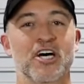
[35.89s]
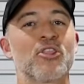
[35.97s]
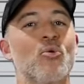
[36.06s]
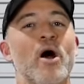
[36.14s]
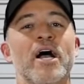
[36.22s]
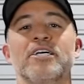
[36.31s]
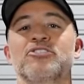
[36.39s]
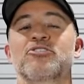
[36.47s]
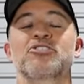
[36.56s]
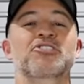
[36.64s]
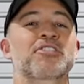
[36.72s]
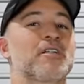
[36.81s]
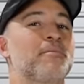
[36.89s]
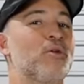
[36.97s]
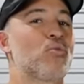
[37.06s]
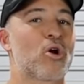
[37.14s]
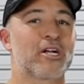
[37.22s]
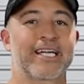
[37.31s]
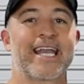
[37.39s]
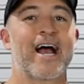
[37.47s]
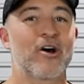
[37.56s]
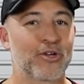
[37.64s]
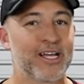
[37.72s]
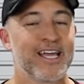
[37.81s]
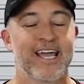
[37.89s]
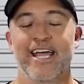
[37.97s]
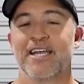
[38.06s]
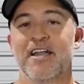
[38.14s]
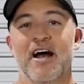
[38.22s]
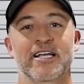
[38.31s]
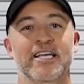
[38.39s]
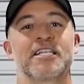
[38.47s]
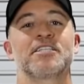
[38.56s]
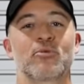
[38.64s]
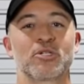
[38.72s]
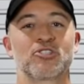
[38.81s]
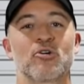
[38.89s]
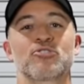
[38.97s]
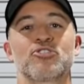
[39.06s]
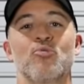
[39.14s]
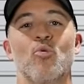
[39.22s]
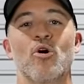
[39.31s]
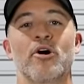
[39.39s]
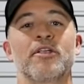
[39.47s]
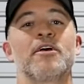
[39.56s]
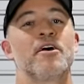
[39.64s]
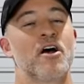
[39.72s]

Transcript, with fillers: Otherwise, you're just gonna be working out and not getting the results you want.